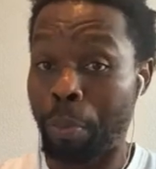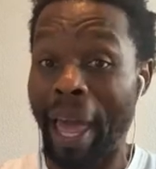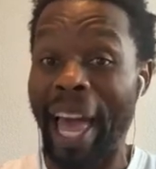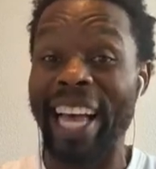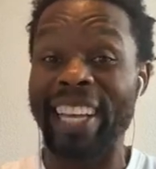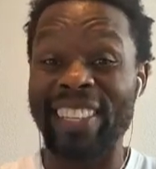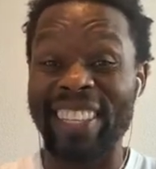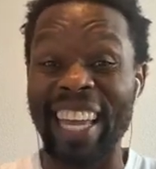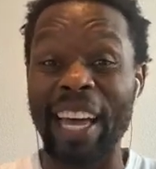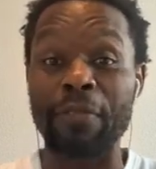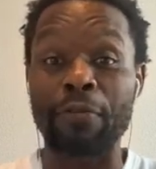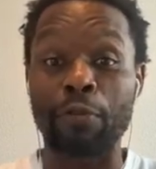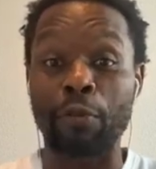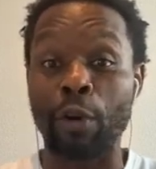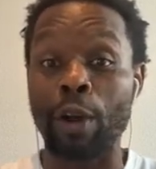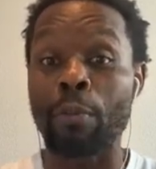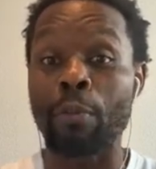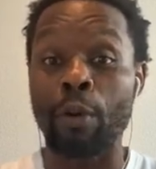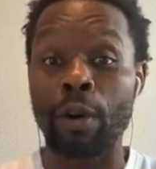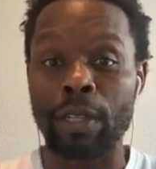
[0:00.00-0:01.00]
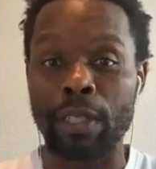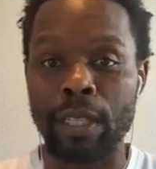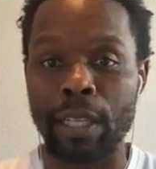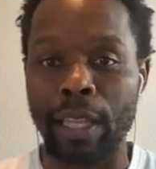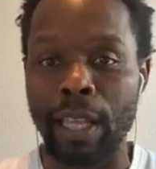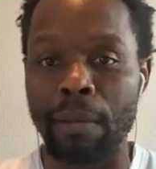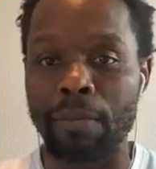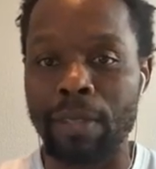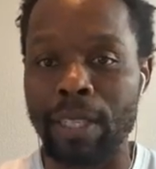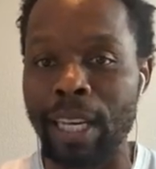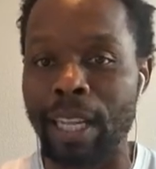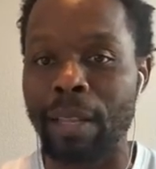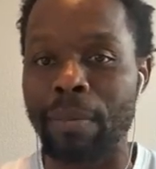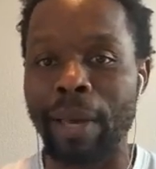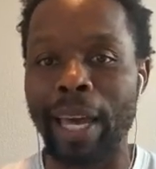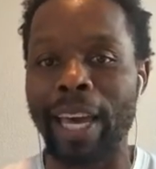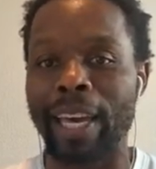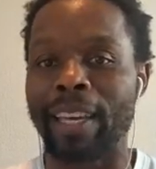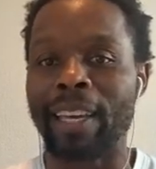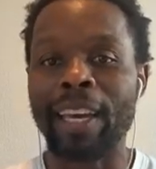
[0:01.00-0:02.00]
pass that framework to them, tell
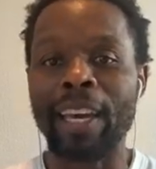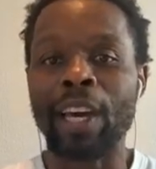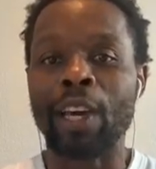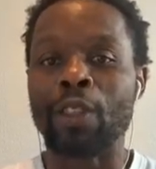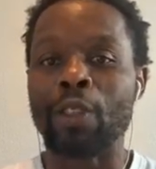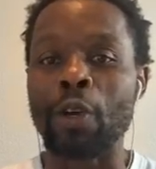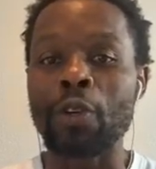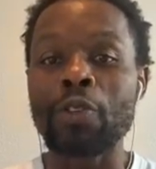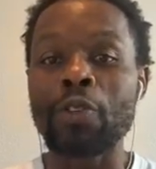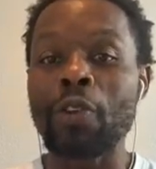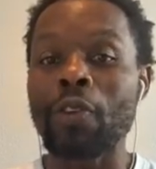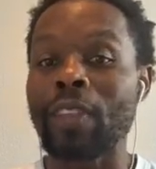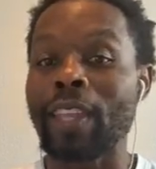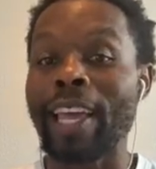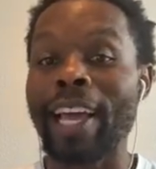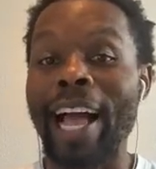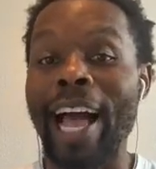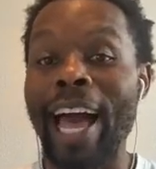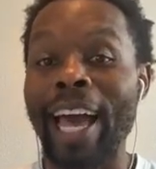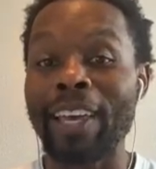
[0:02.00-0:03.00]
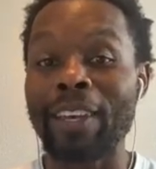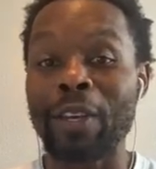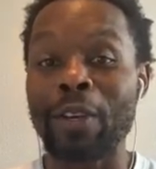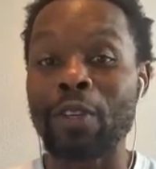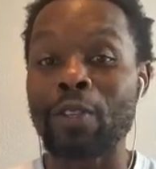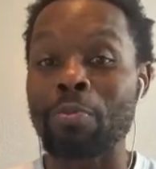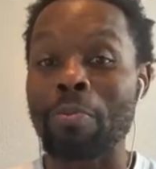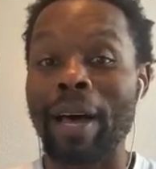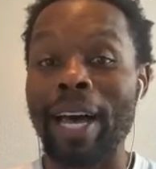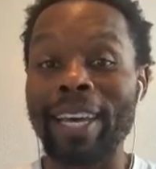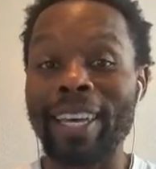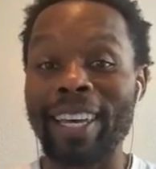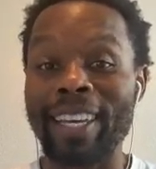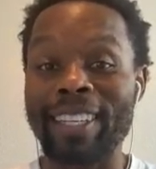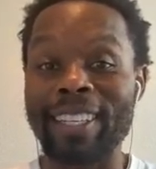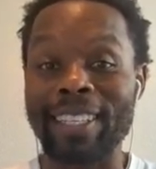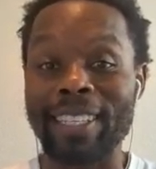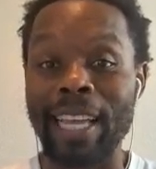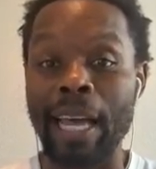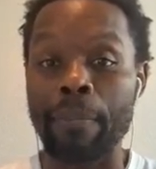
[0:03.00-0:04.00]
them, hey, those are the thing I use. My
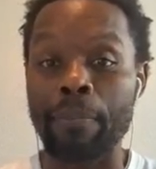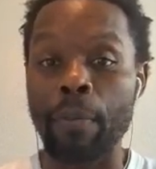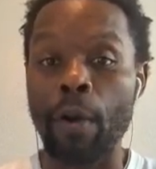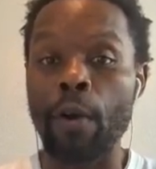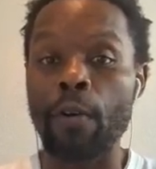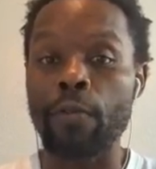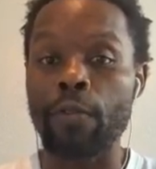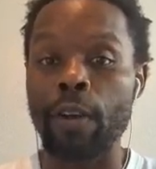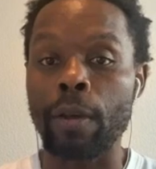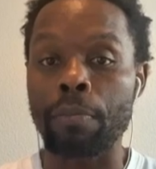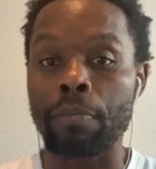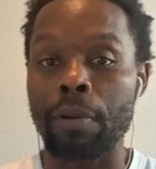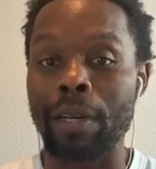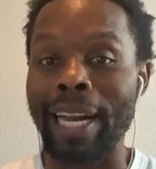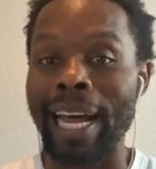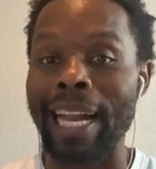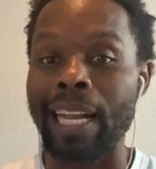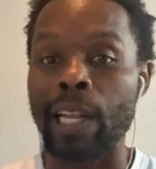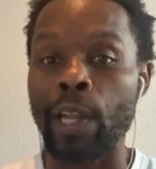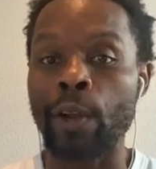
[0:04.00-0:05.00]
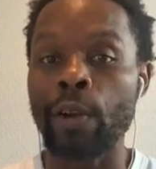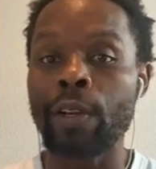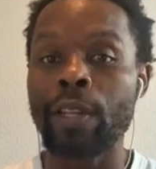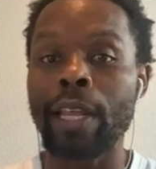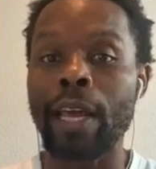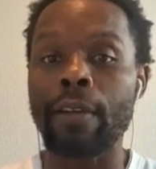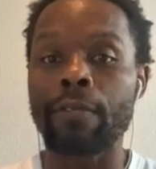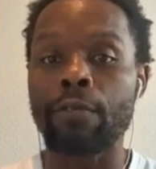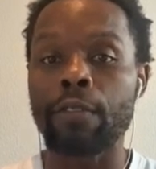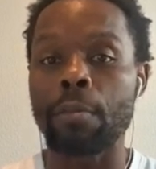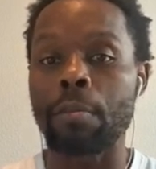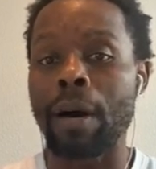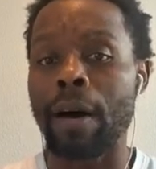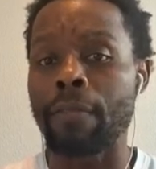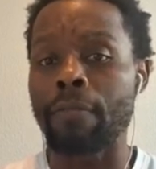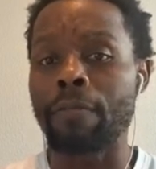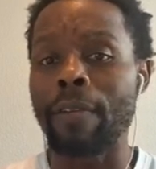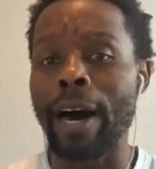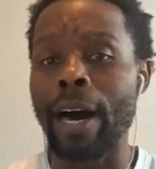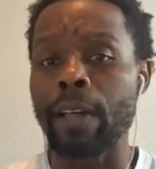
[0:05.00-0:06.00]
kid is not perfect, but I learned that from
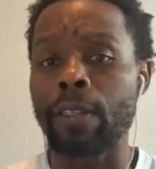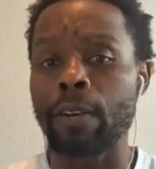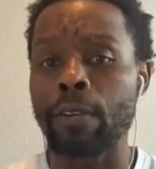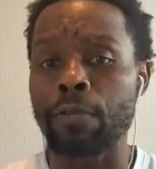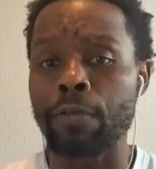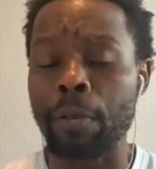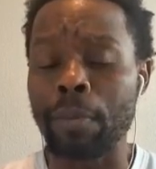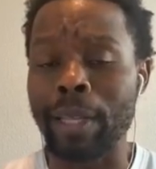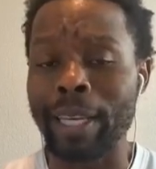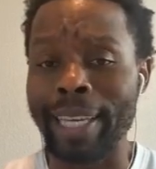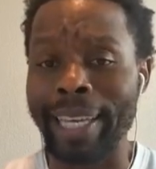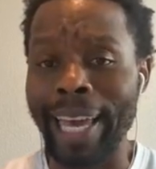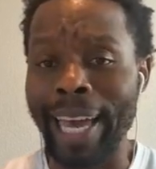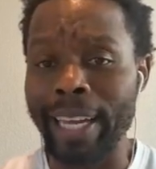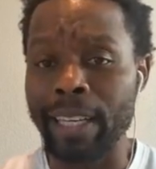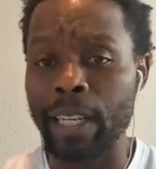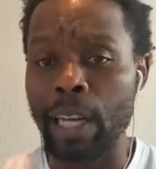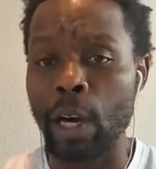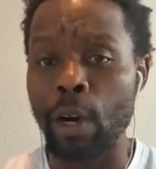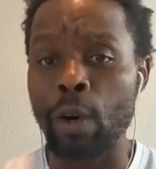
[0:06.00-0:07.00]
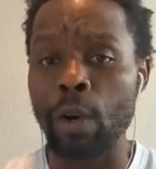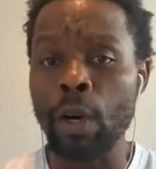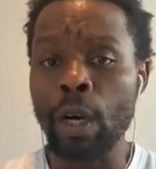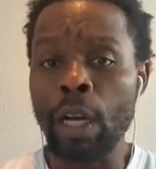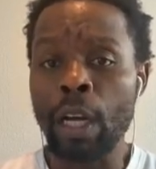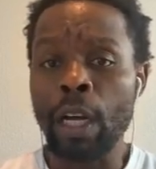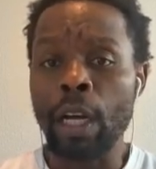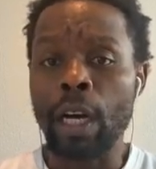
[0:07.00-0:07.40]
my father from the get go.